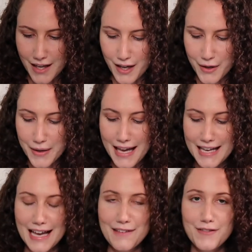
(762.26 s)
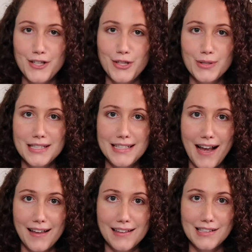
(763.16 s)
Okay, I have a new
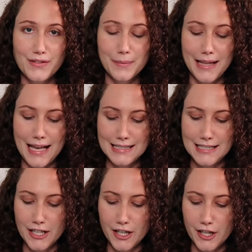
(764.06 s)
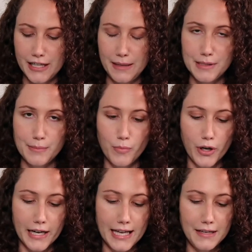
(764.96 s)
stylist from last year. Her name is
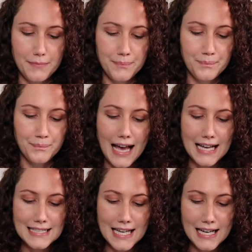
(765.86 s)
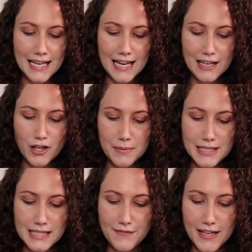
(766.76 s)
Morgan. Hi Dana, I hope
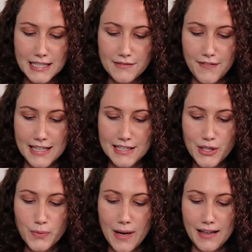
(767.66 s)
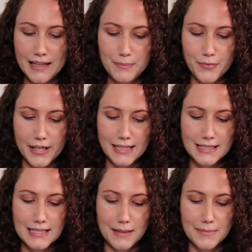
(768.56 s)
this fix finds you well and brings
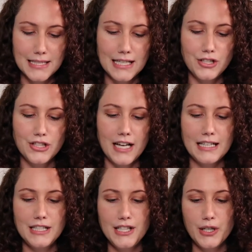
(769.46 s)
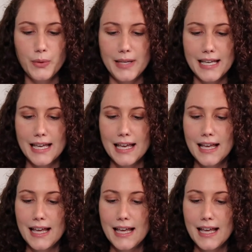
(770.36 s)
some sunshine to your week.